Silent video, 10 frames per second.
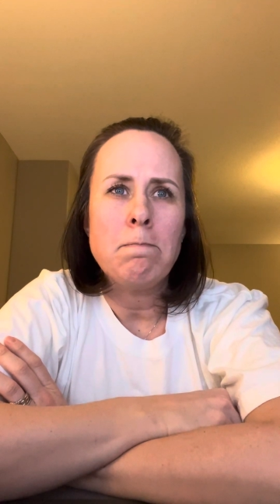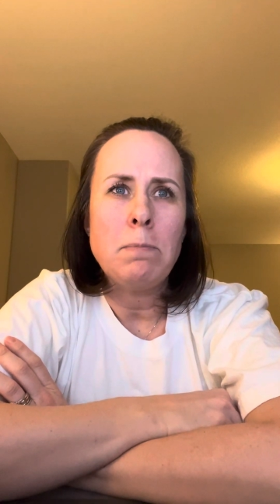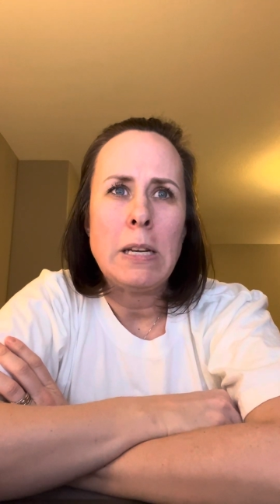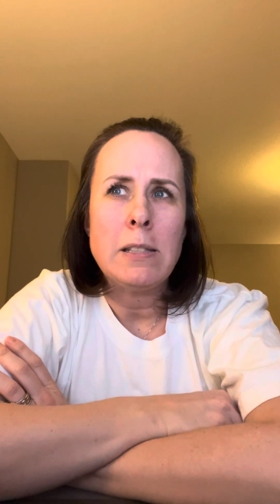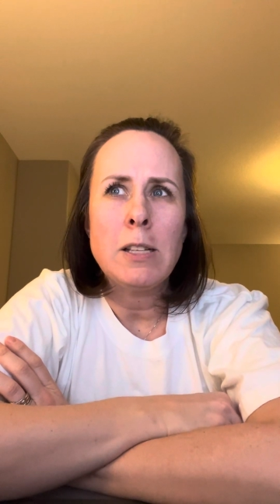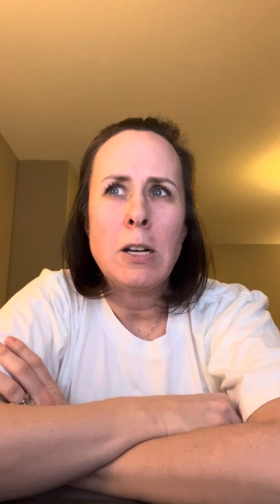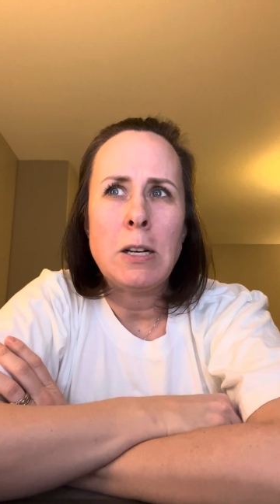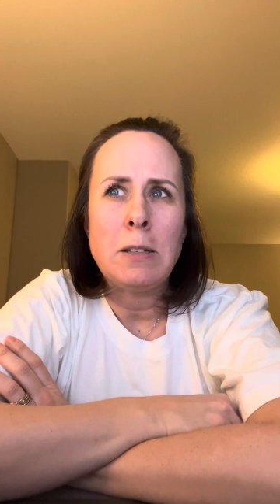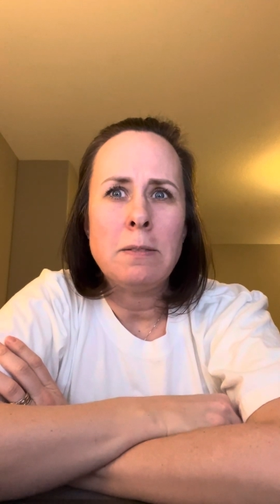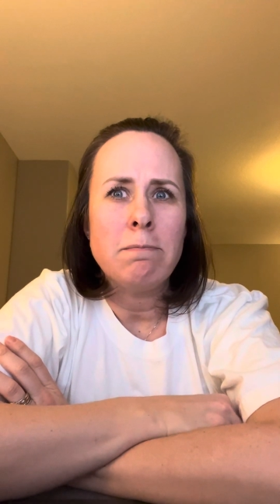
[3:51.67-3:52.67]
based
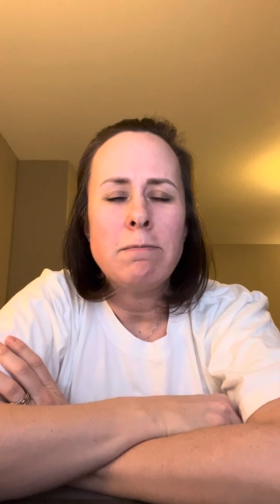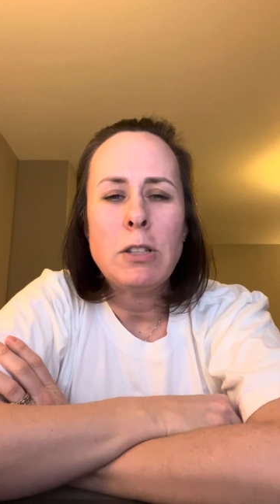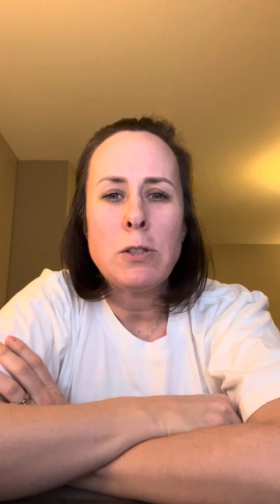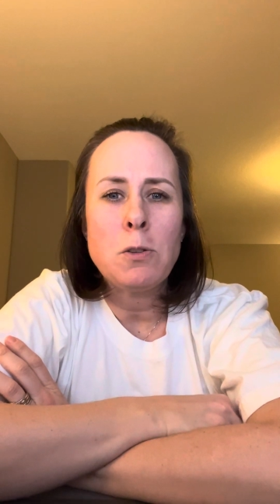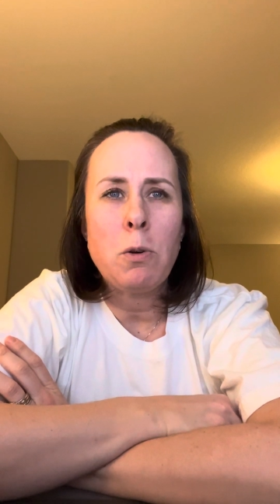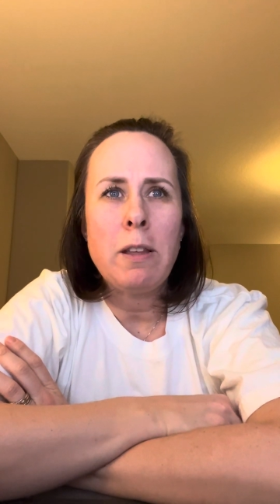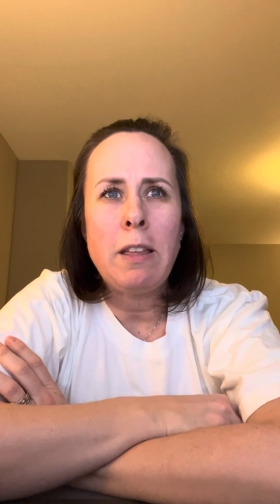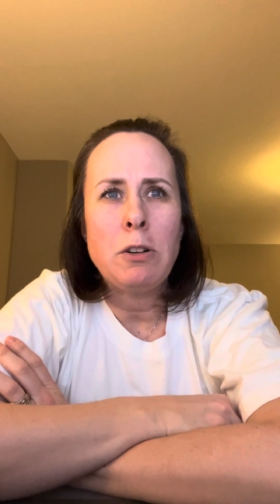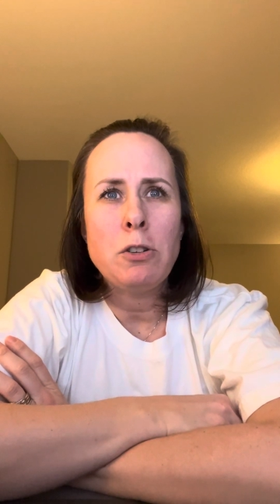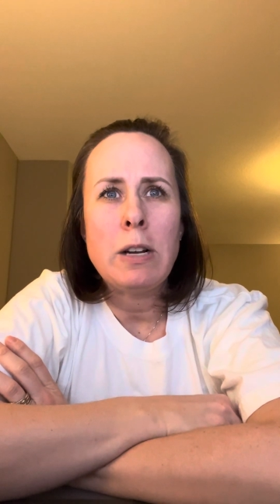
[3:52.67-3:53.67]
on the story
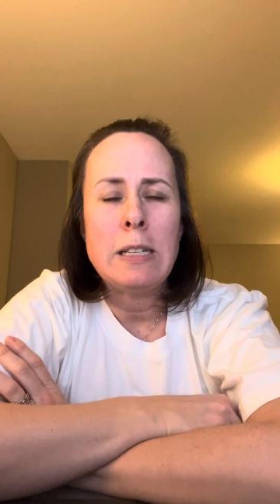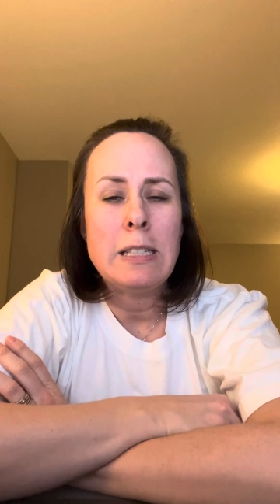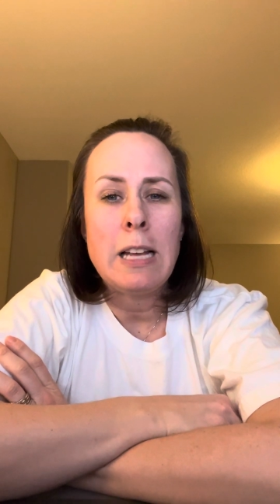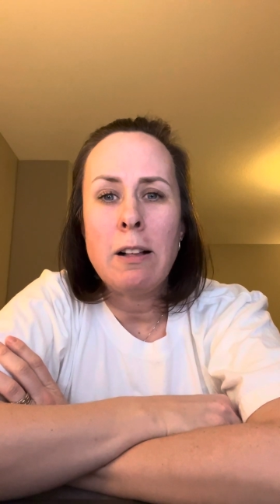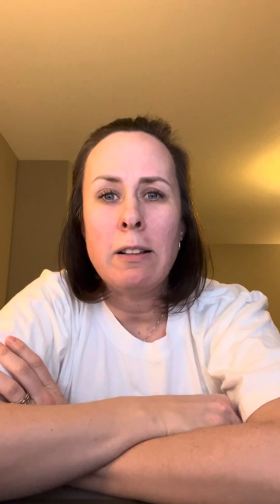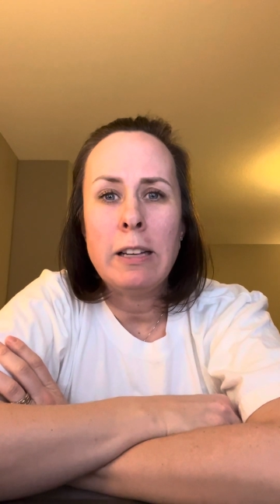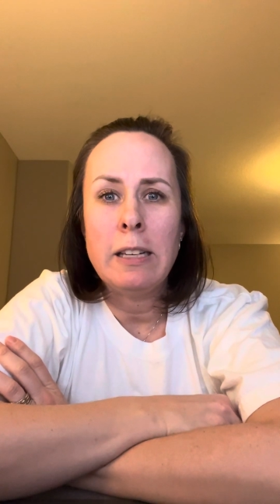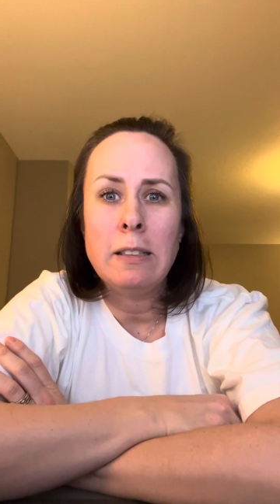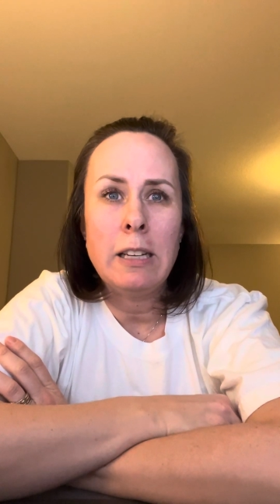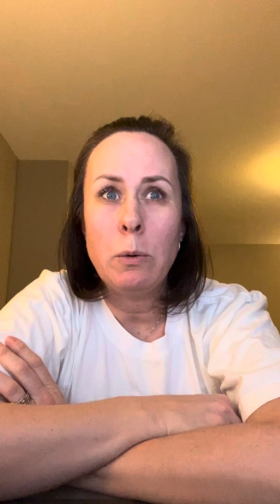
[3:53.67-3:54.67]
that they're trying to tell,
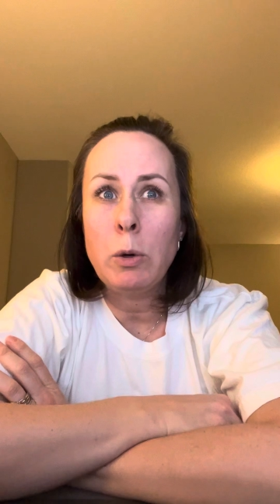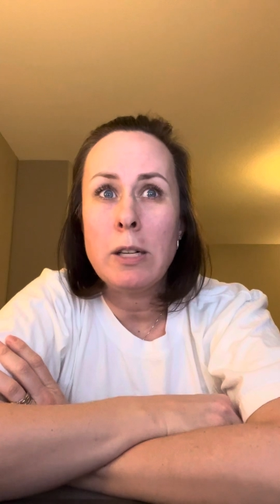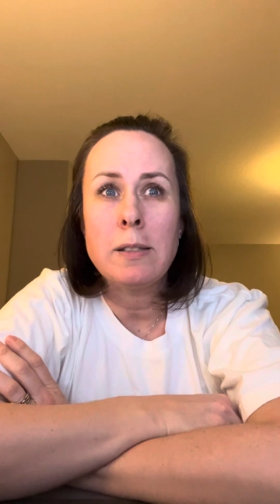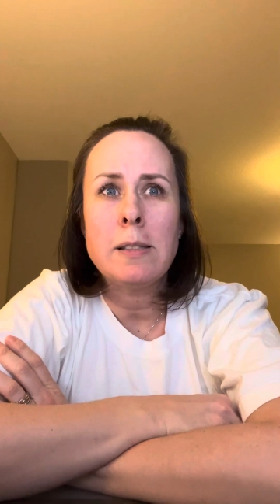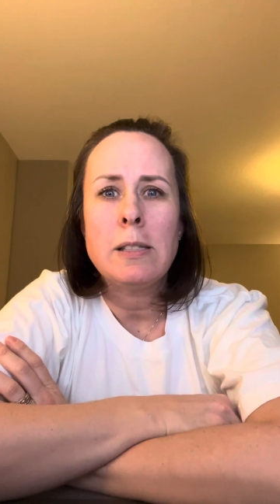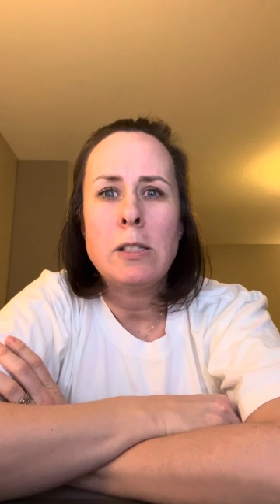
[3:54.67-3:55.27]
and it works.